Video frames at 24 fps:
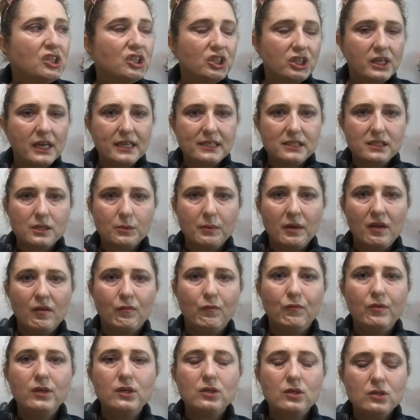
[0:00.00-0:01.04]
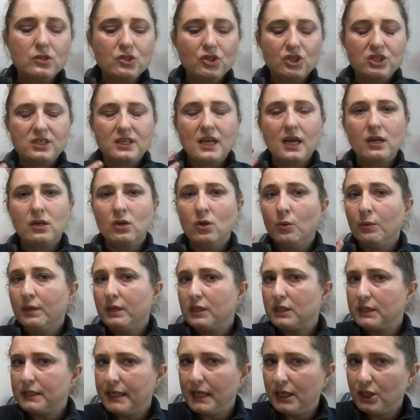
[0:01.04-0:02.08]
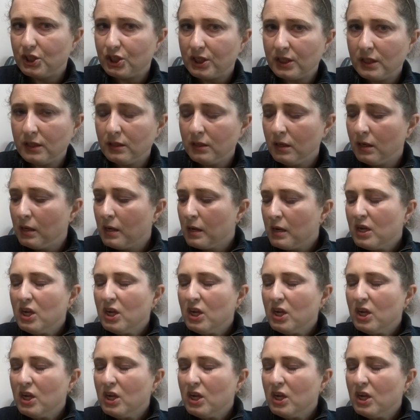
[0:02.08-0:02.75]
She likes the way it feels. She's had no irritation.